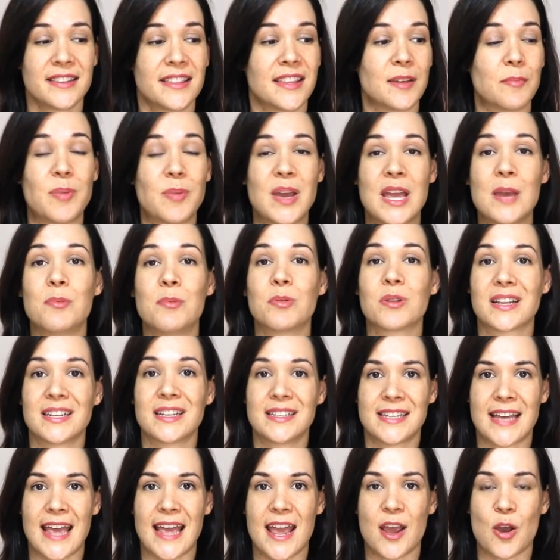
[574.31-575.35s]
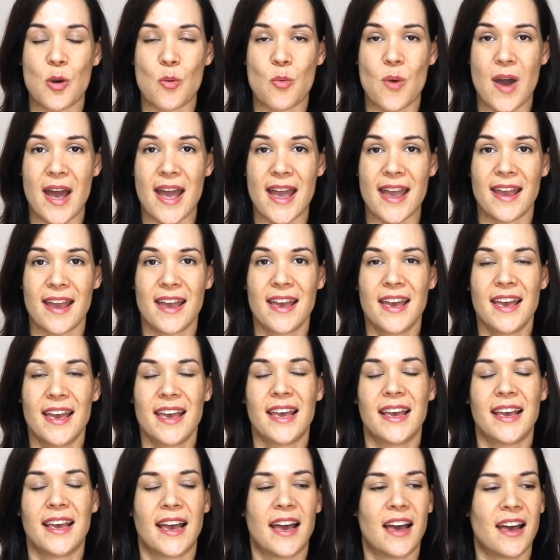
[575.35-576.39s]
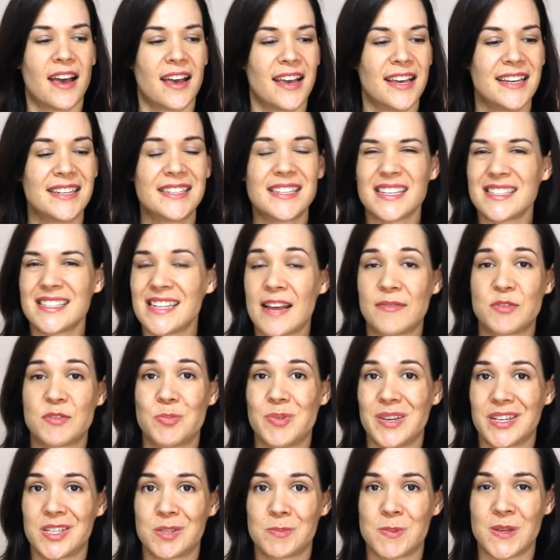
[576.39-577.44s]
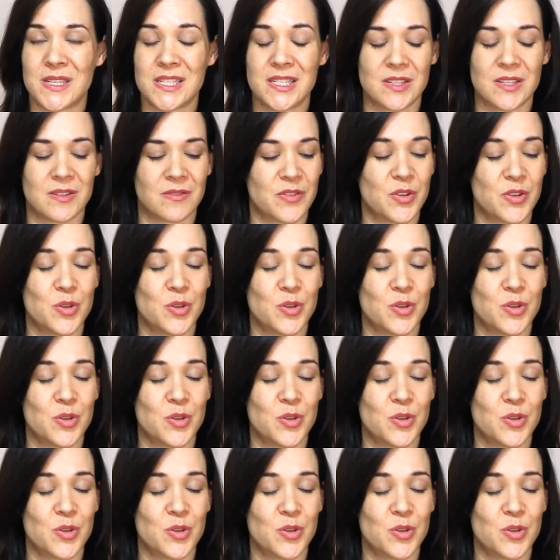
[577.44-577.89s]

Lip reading: that people can take away. It doesn't have to be expensive.